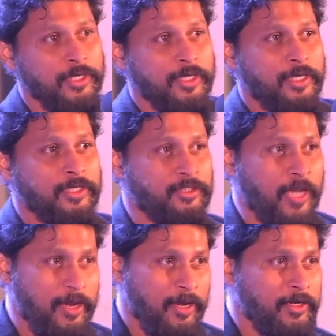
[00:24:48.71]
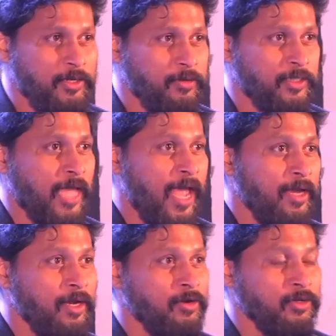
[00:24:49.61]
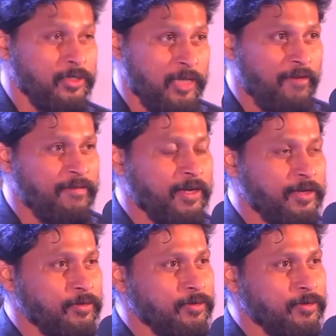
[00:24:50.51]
He's staring at you, he's angry at you, he's laughing at you.